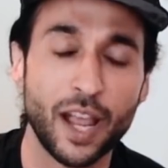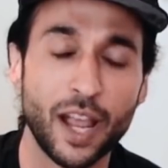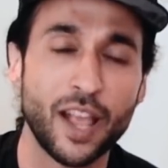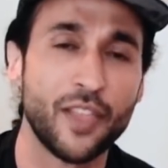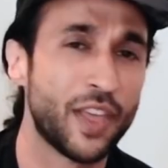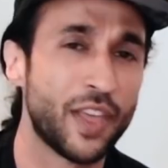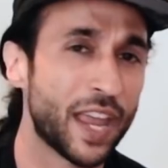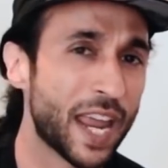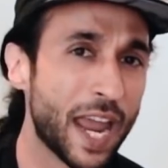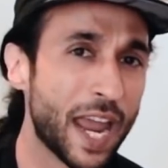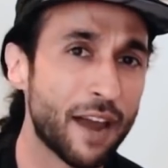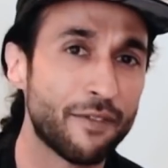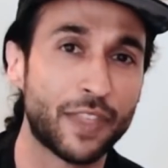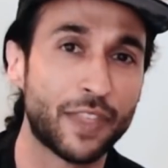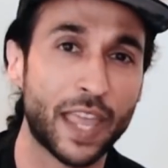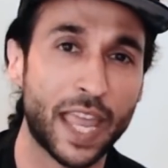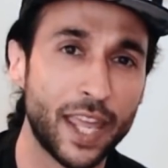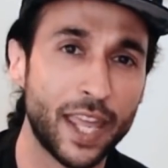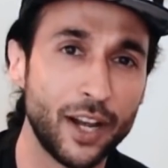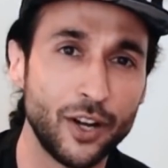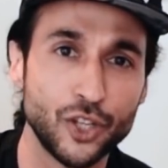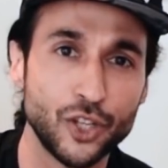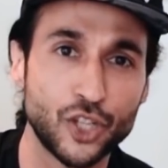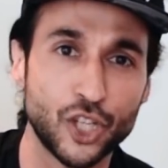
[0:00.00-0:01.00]
They have the
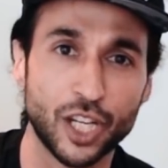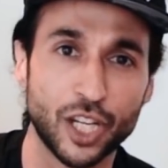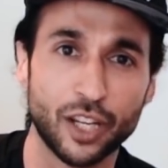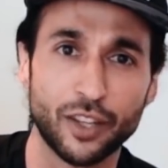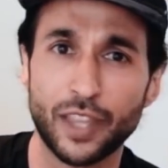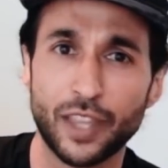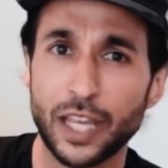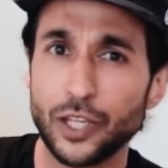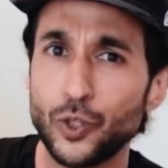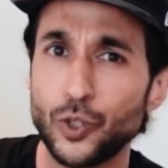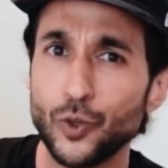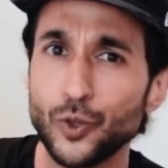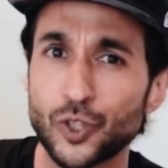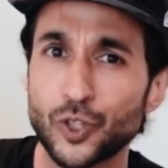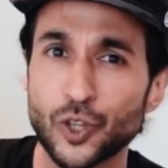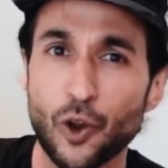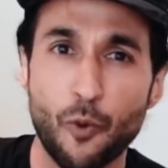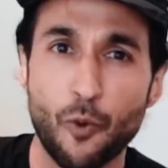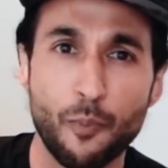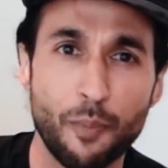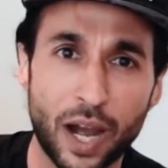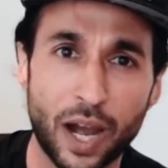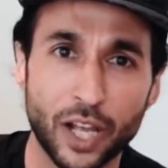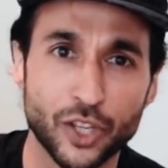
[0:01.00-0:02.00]
energy, they do
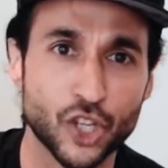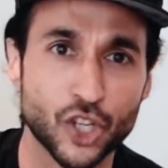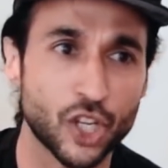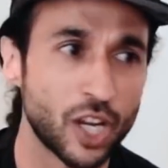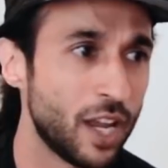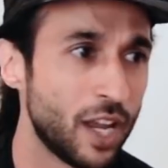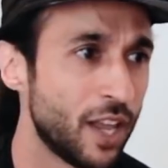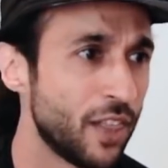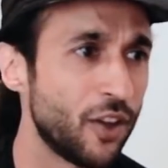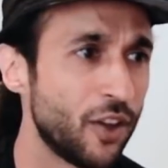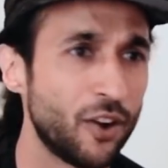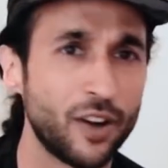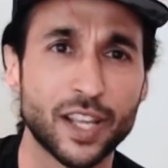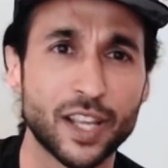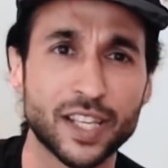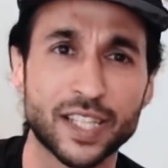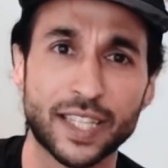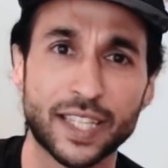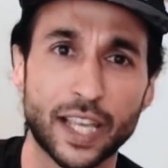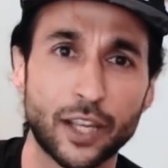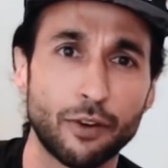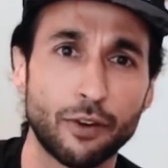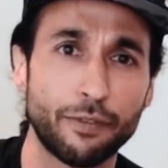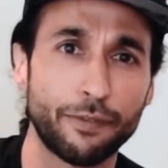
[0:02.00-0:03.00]
so much, they're in a
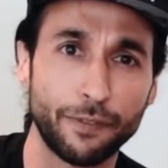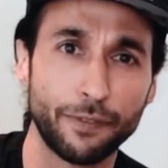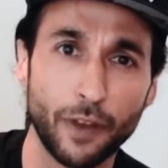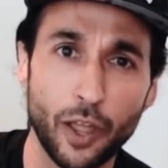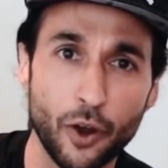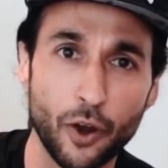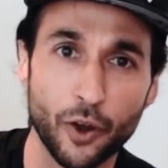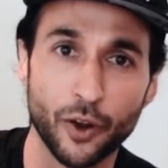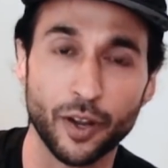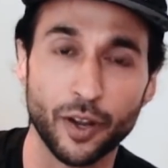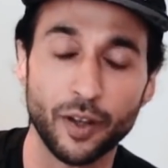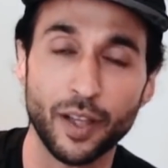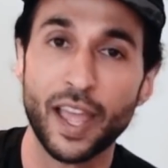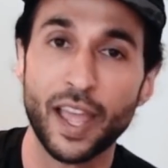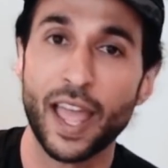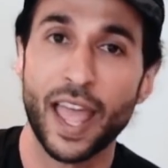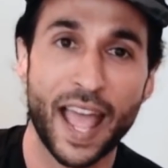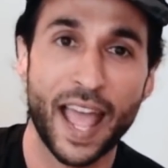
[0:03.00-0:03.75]
state of flow.